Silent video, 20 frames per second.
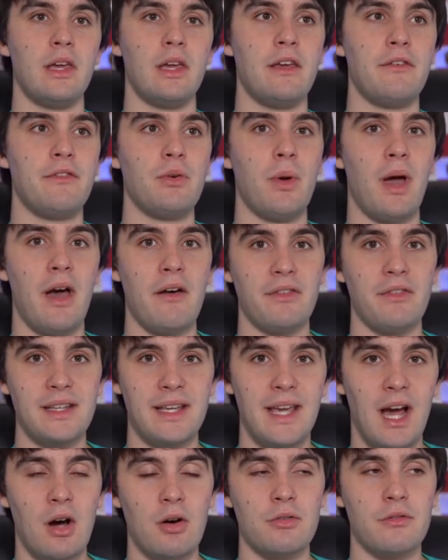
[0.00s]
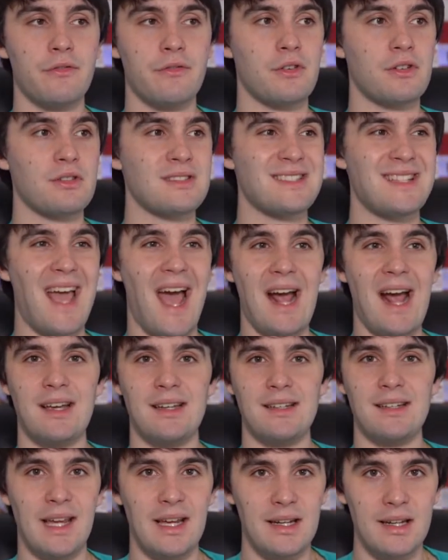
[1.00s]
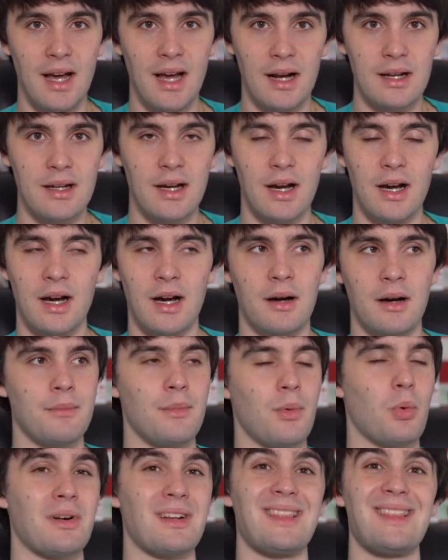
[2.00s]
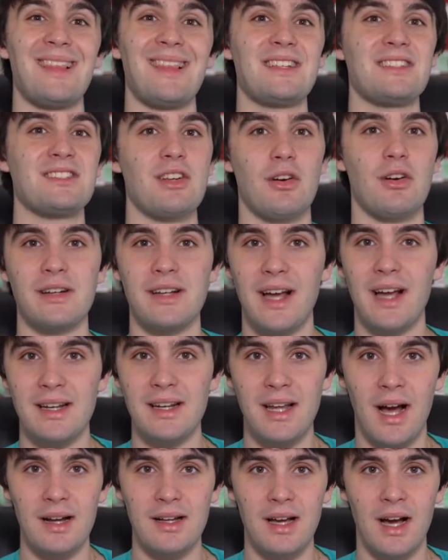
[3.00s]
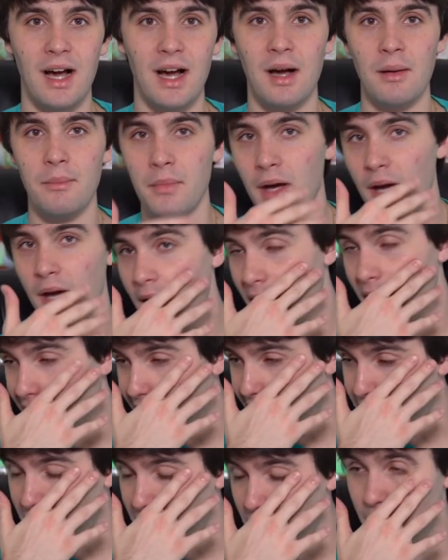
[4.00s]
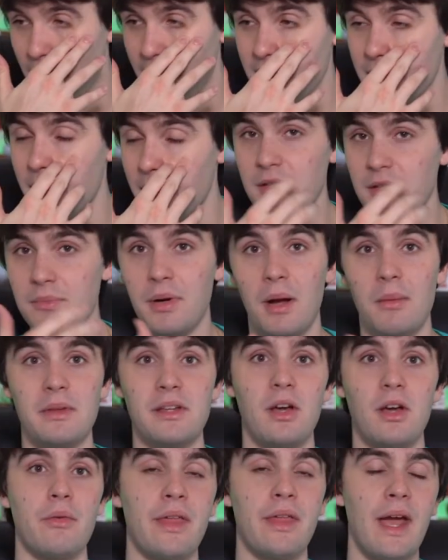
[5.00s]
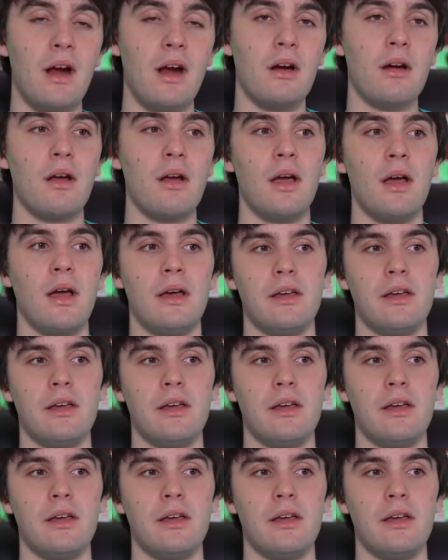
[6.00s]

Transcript: if you have an account for zachdata.com or listrei.com, I do recommend you probably go there.